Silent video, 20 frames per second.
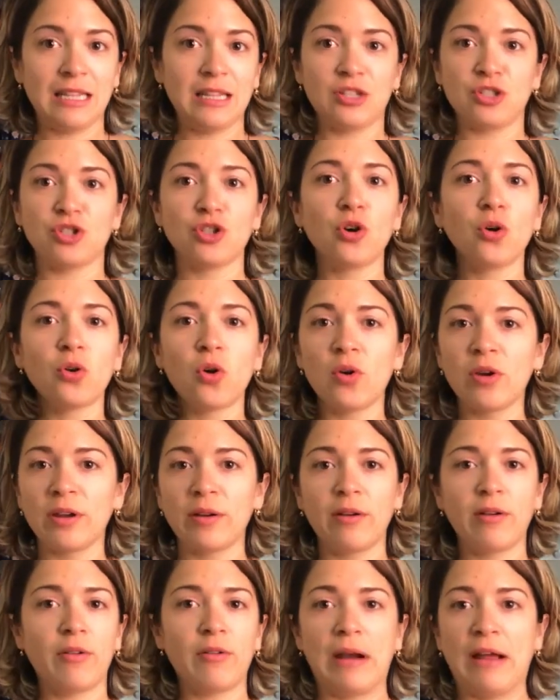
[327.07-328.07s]
There's no
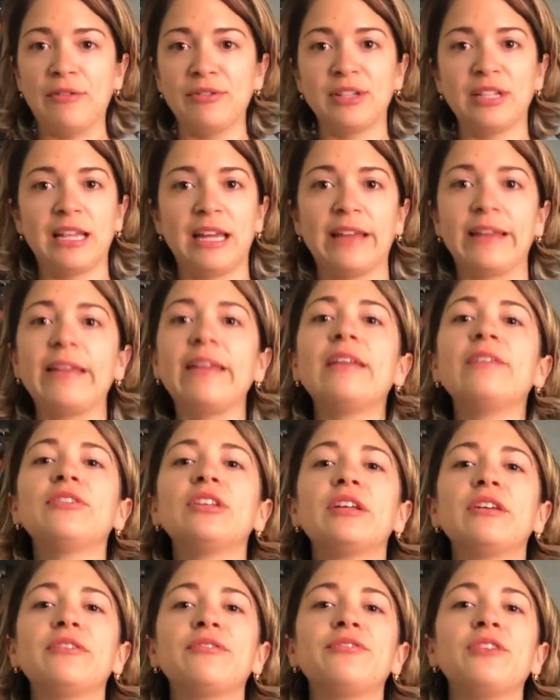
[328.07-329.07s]
going around it. Like,
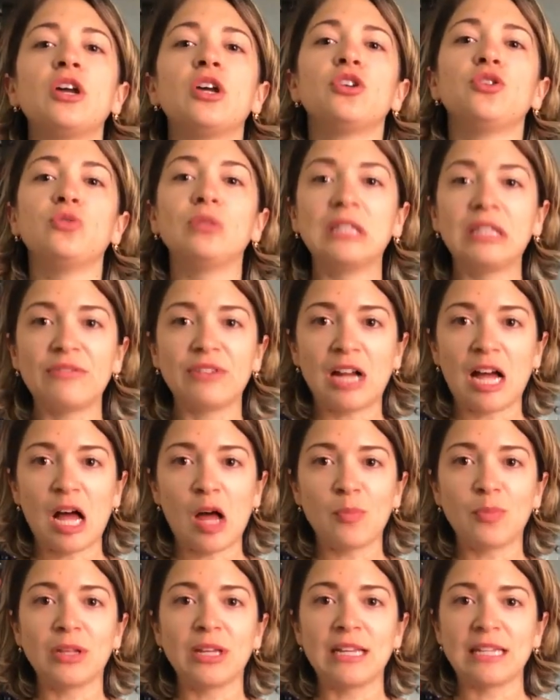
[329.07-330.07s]
even if you live in a
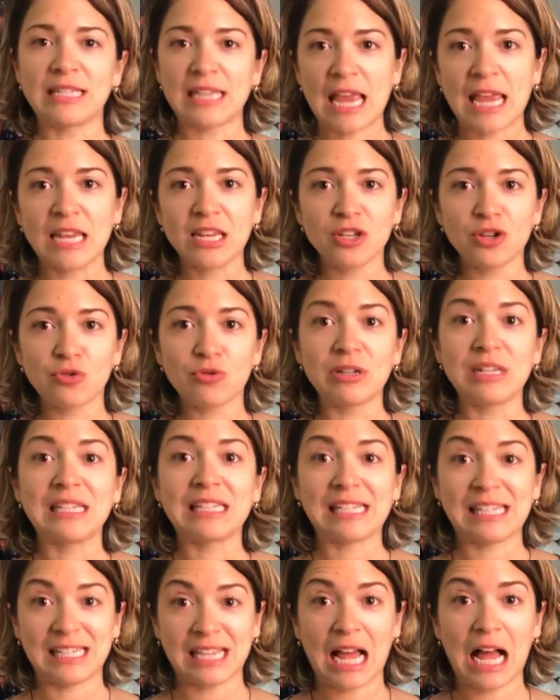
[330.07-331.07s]
hot place, 80
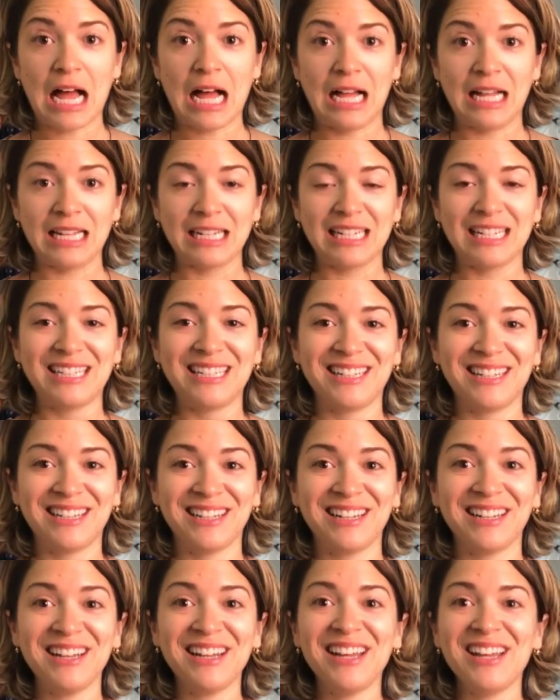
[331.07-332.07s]
degrees is hot.
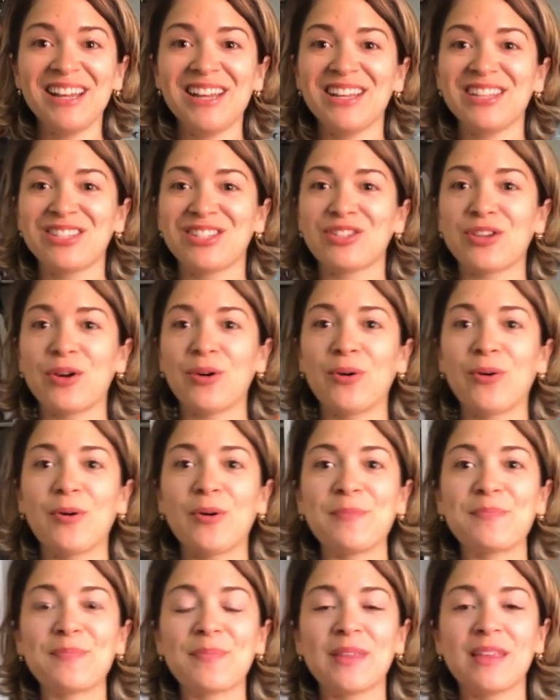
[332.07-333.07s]

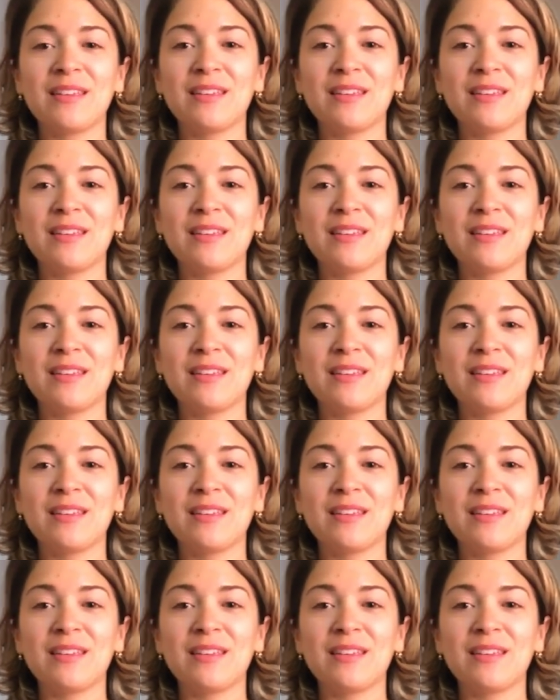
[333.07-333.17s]
So